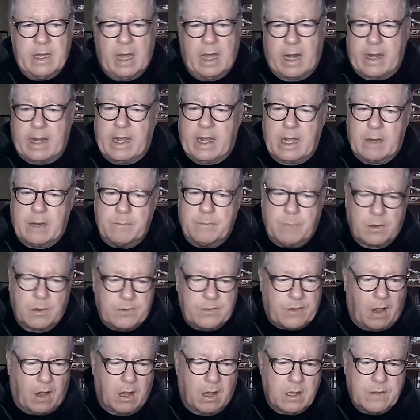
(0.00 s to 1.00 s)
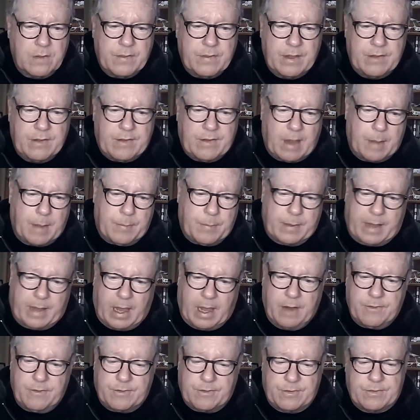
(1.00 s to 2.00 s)
And again, most all of these
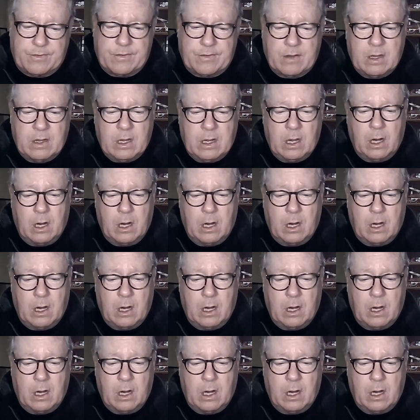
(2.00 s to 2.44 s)
applications